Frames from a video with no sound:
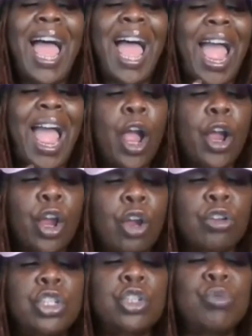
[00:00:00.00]
I
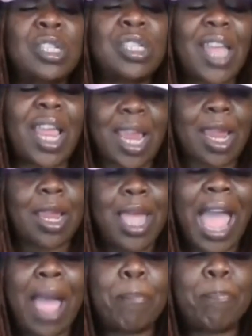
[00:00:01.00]
heard you say
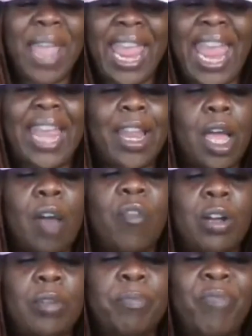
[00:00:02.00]
how bad of
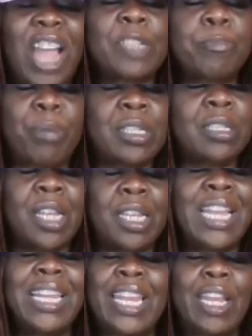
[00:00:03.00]
a vice
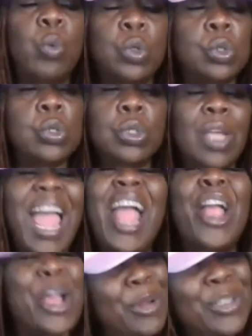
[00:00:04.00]
president the lady was.
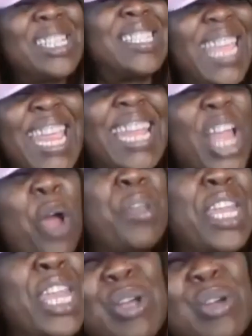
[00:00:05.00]
I heard you say it on
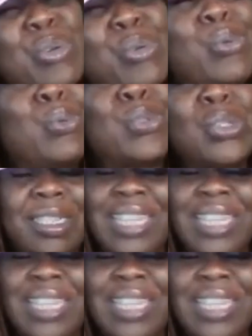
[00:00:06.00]
the news.